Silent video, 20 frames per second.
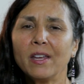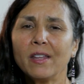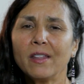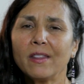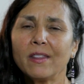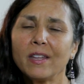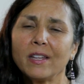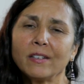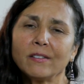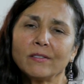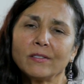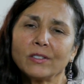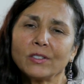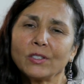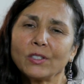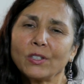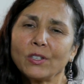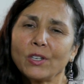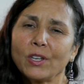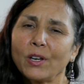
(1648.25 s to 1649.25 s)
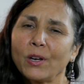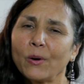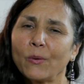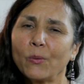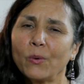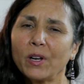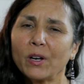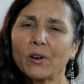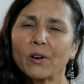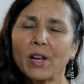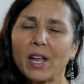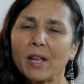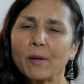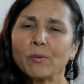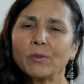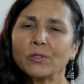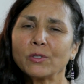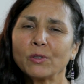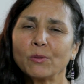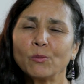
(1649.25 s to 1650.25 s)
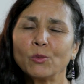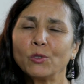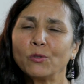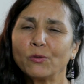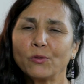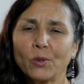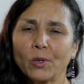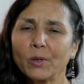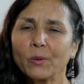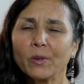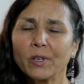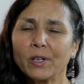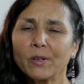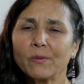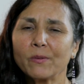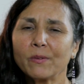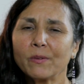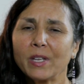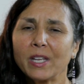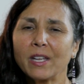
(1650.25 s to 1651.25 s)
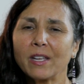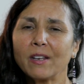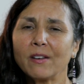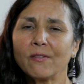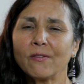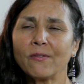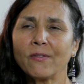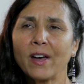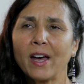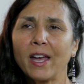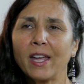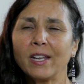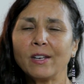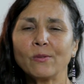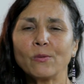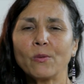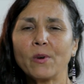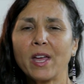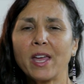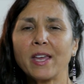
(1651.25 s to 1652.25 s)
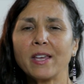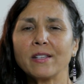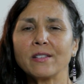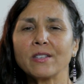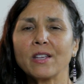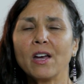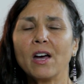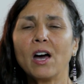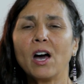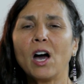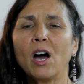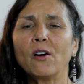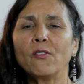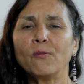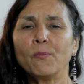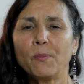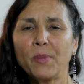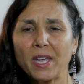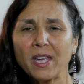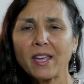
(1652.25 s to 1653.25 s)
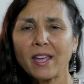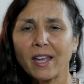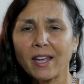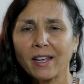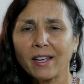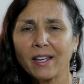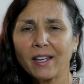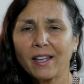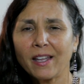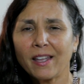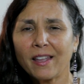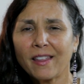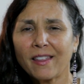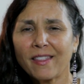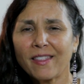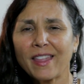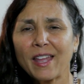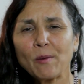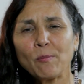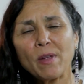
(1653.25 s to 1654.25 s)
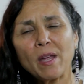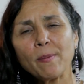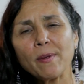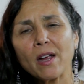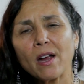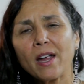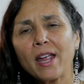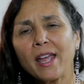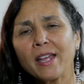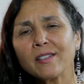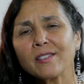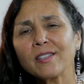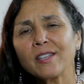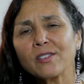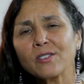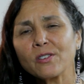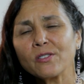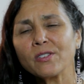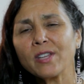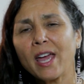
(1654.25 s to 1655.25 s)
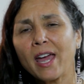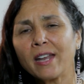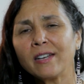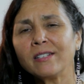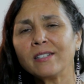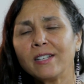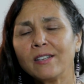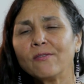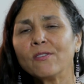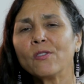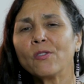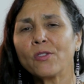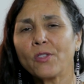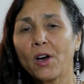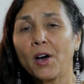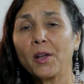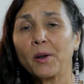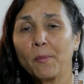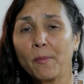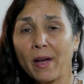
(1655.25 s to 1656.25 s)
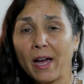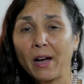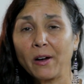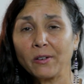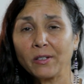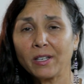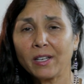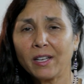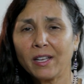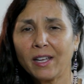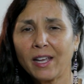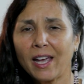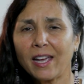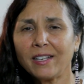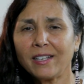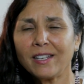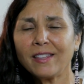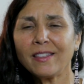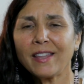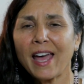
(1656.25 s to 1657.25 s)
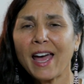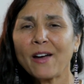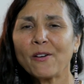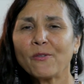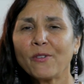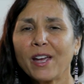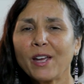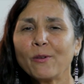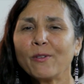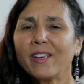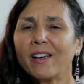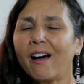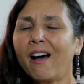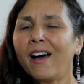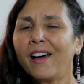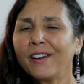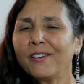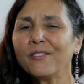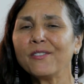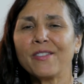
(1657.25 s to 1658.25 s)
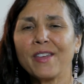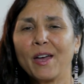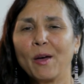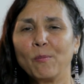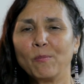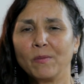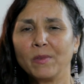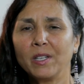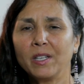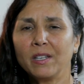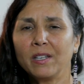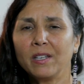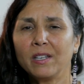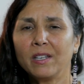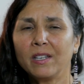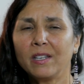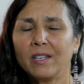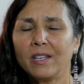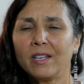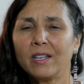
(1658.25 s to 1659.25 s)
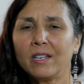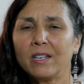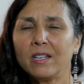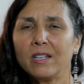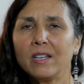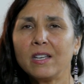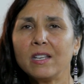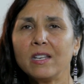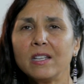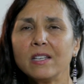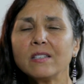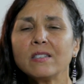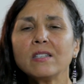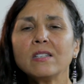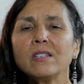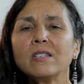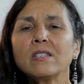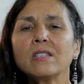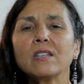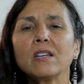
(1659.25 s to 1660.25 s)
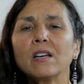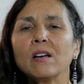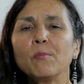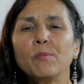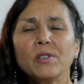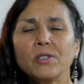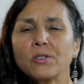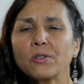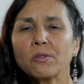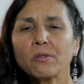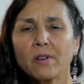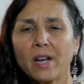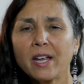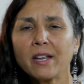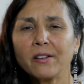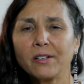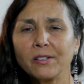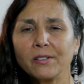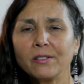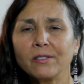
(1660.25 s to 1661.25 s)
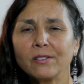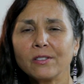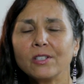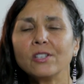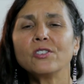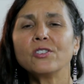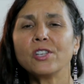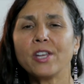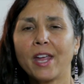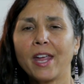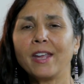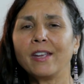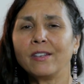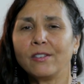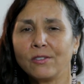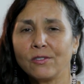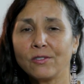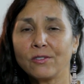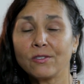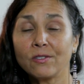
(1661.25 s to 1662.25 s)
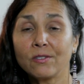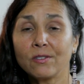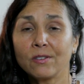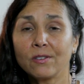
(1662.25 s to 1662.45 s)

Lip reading: then, we are able to move forward. We can find ways of being that maybe our ancestors hadn't even thought about. And in that way, we honor them. It isn't a betrayal to change.